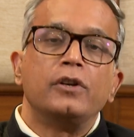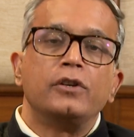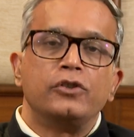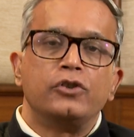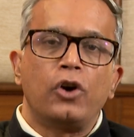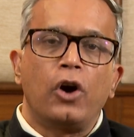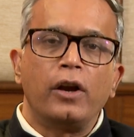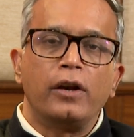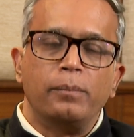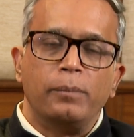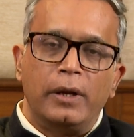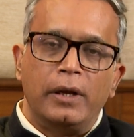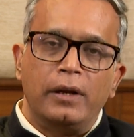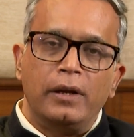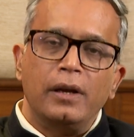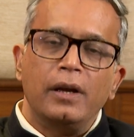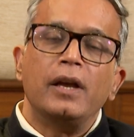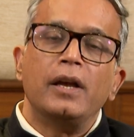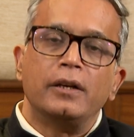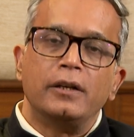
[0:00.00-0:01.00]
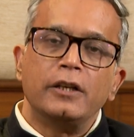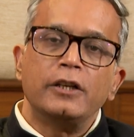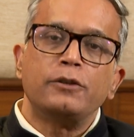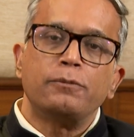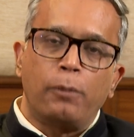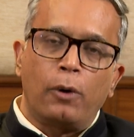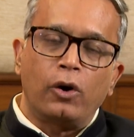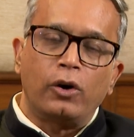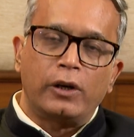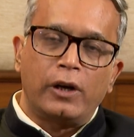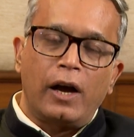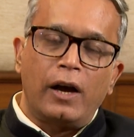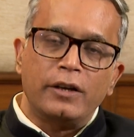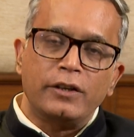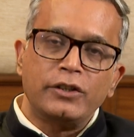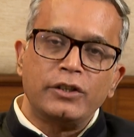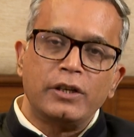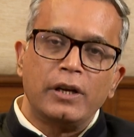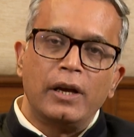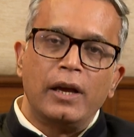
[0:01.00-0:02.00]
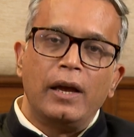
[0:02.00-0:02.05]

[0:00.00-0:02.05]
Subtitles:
Join me in this podcast